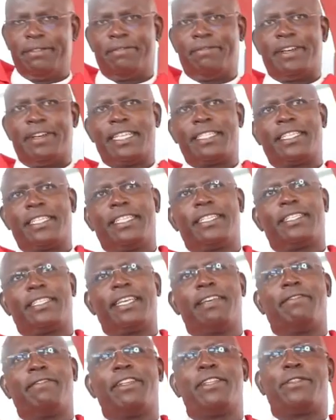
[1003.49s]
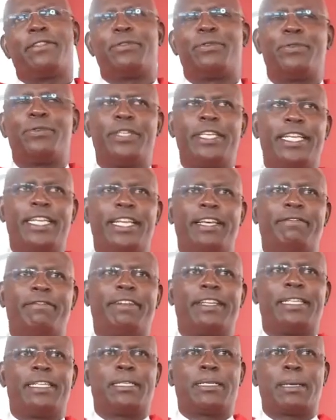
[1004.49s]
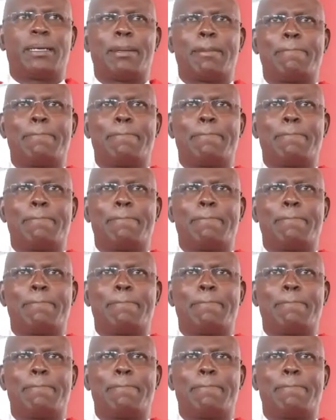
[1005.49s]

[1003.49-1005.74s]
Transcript: verses 7 through 11.